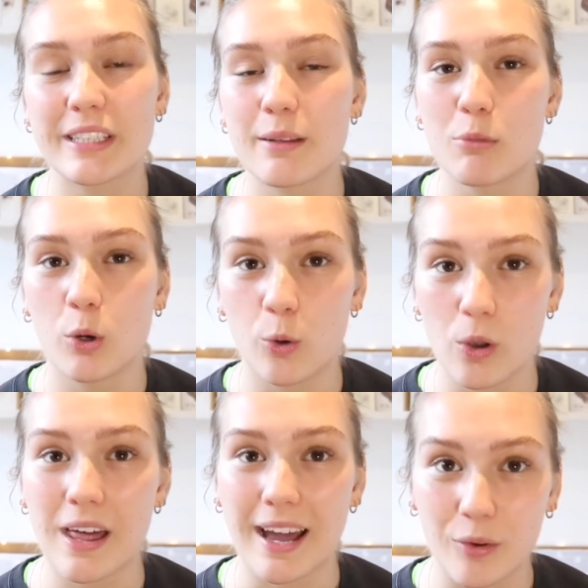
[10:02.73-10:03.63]
them all
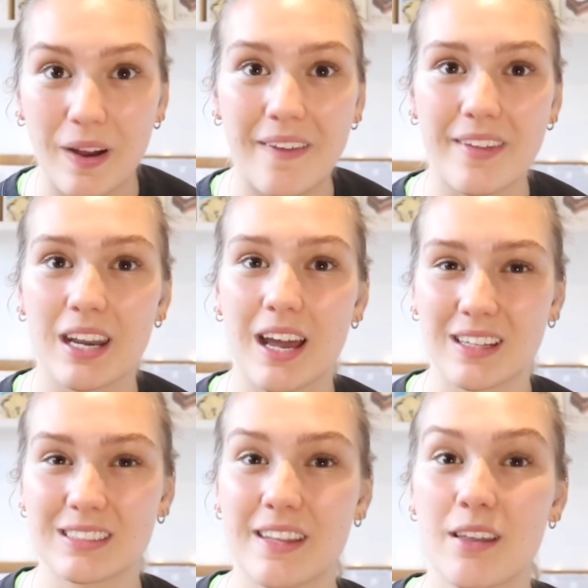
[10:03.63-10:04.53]
out and then
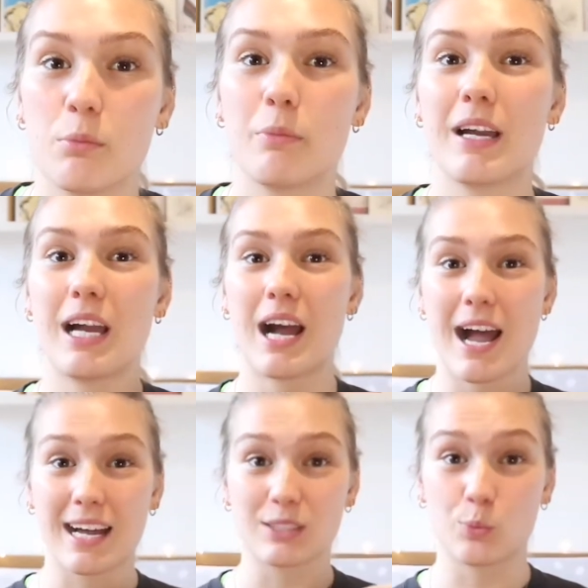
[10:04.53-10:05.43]
answer them
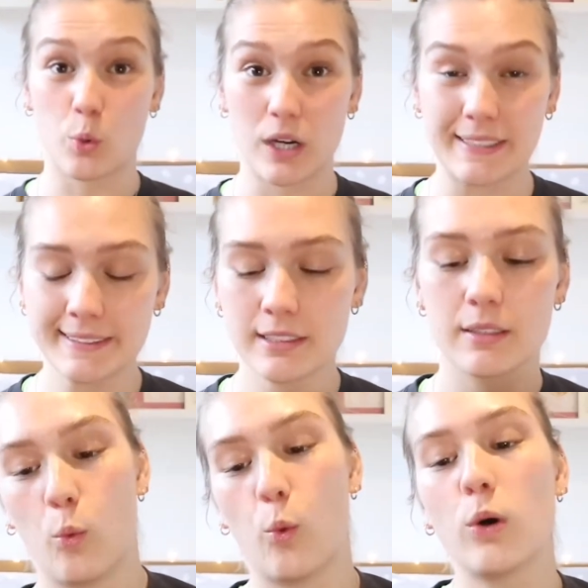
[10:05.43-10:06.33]
as one.
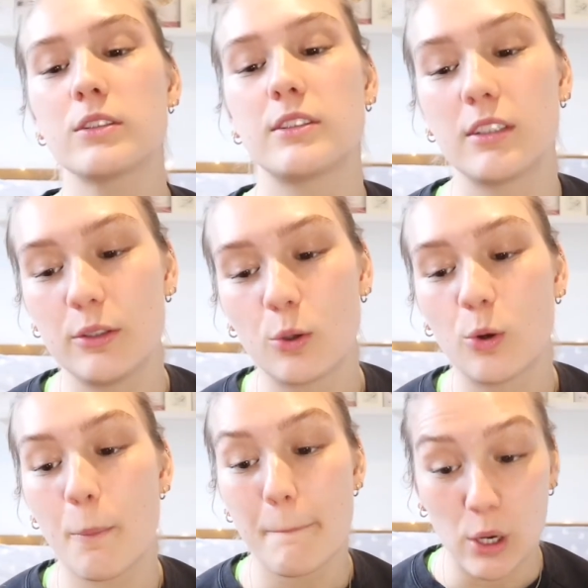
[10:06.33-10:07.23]
What's your
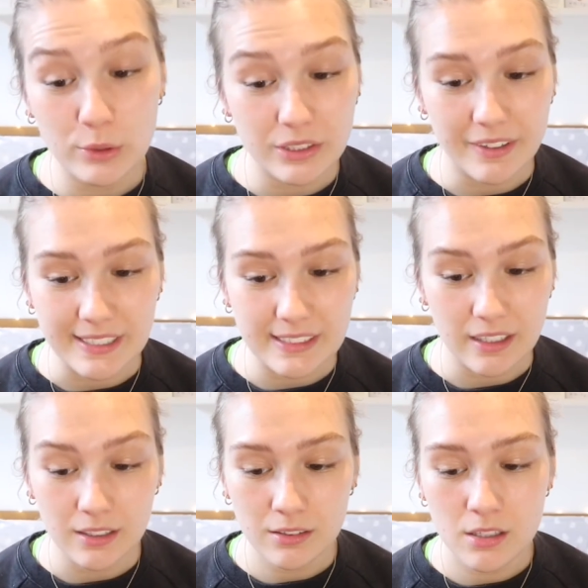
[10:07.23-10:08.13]

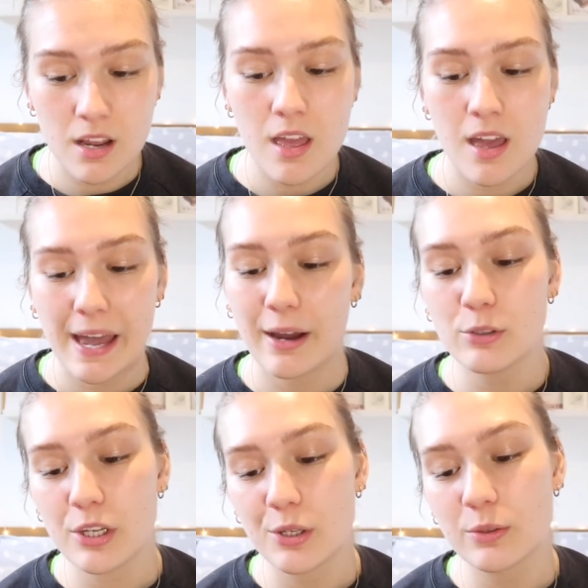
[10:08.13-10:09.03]
motivator? How do
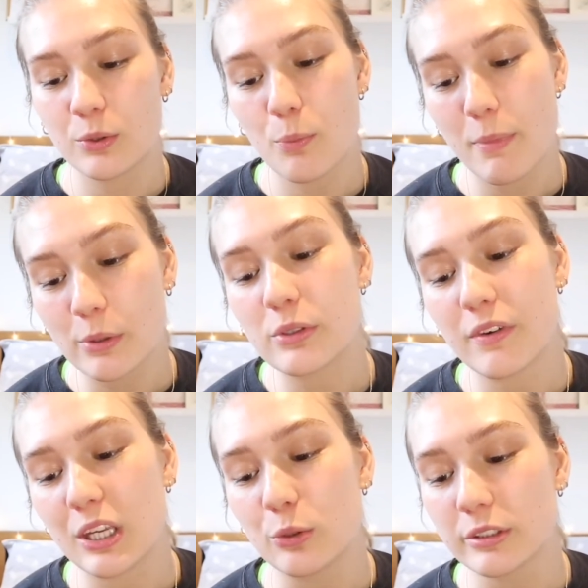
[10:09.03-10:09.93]
you motivate
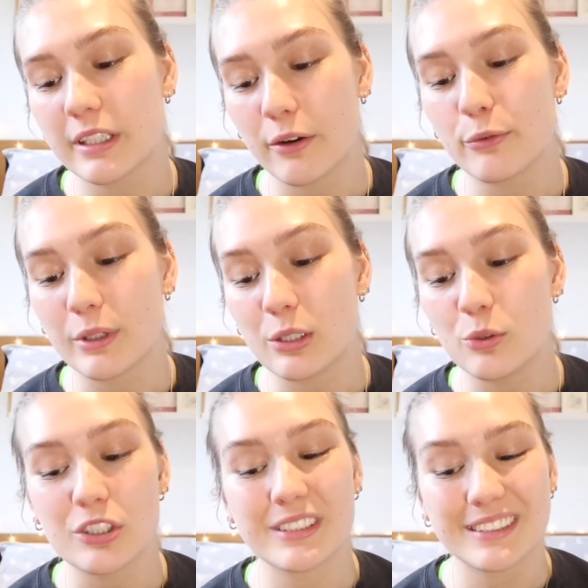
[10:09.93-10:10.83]
yourself when you
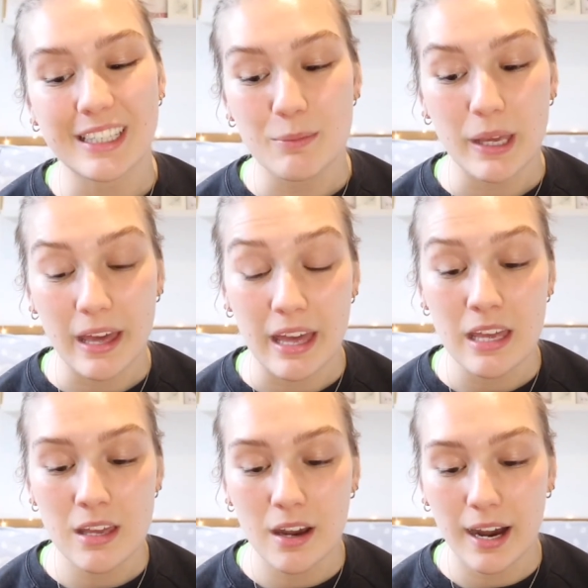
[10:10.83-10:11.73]
just CBA?
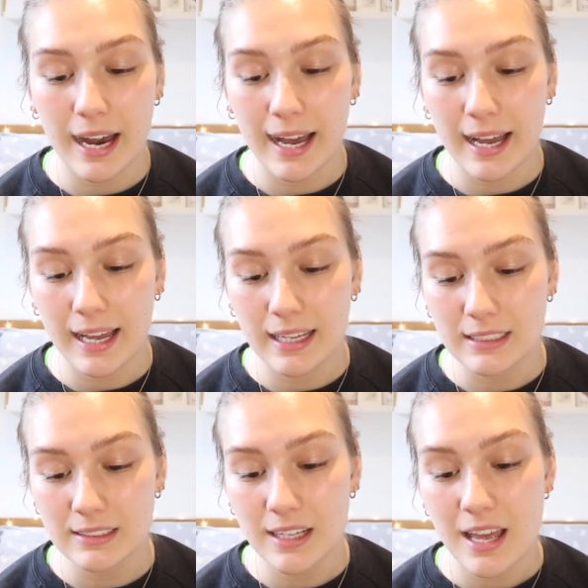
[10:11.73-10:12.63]

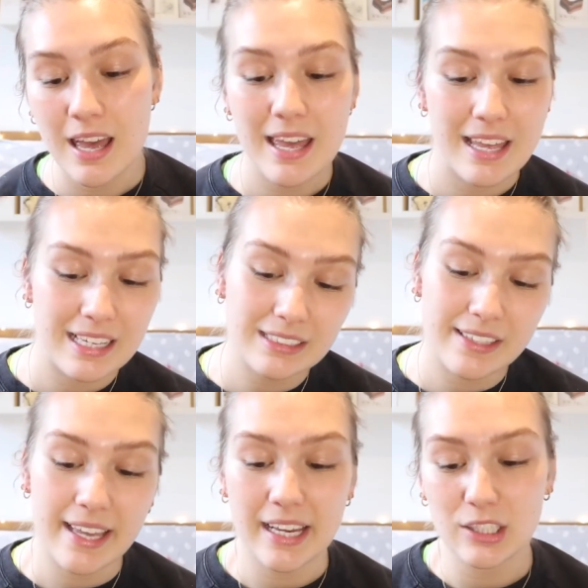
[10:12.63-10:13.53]
And is
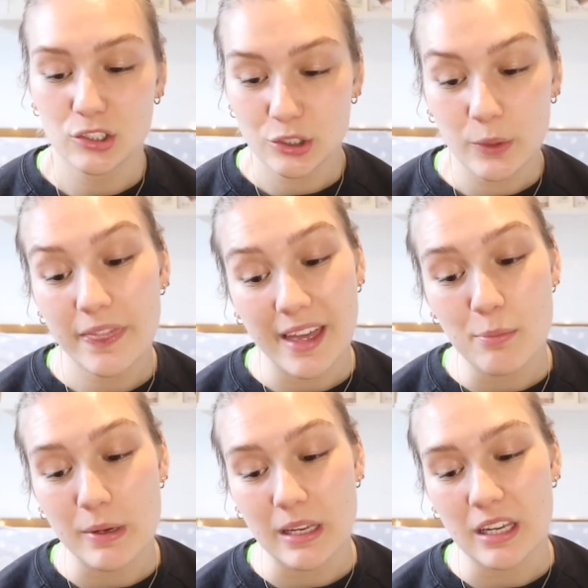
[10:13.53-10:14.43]
there, should there
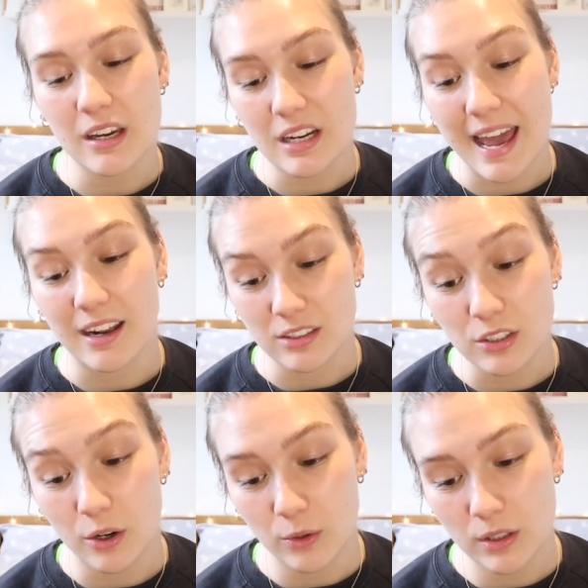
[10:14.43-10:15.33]
be an end
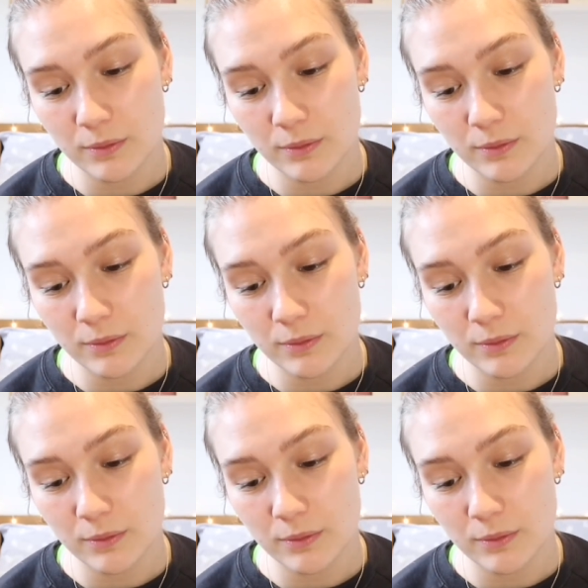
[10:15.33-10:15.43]
goal?